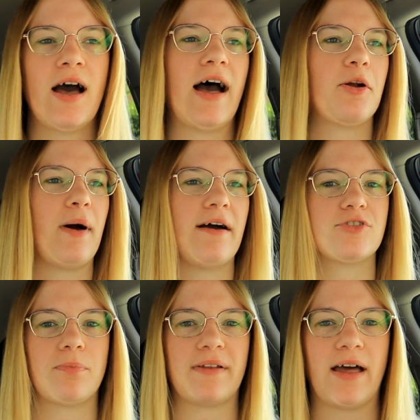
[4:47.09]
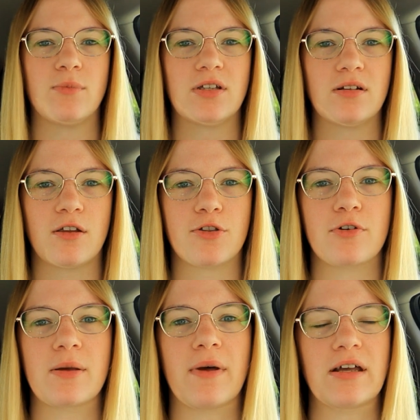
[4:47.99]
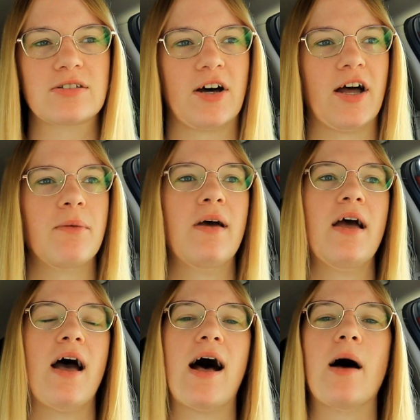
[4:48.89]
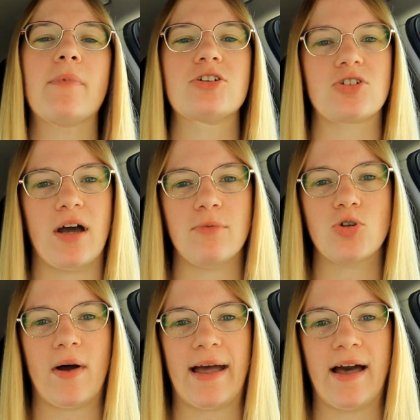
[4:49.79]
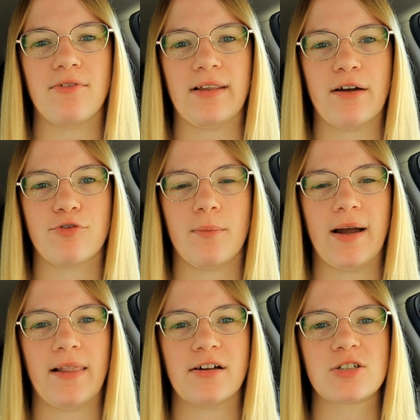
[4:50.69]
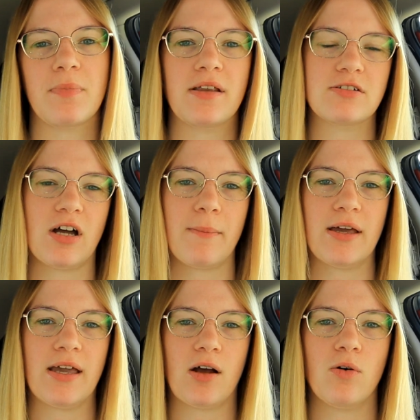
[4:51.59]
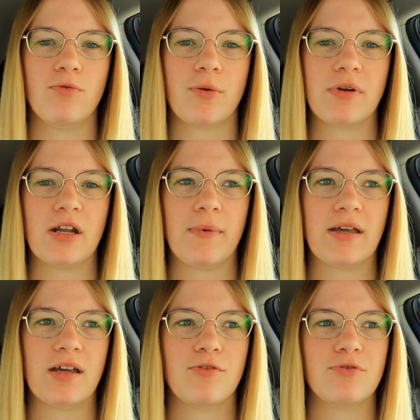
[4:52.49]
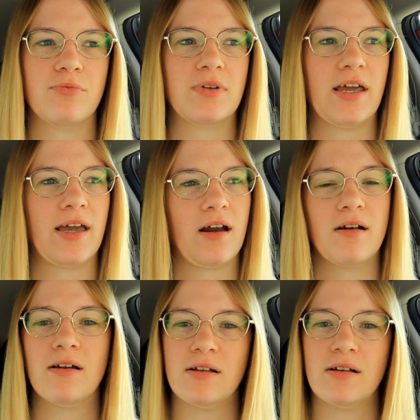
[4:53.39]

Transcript: I don't have to plan within a 30-minute time. How much time do I have left for my lunch by the time I get home from getting my kid from daycare?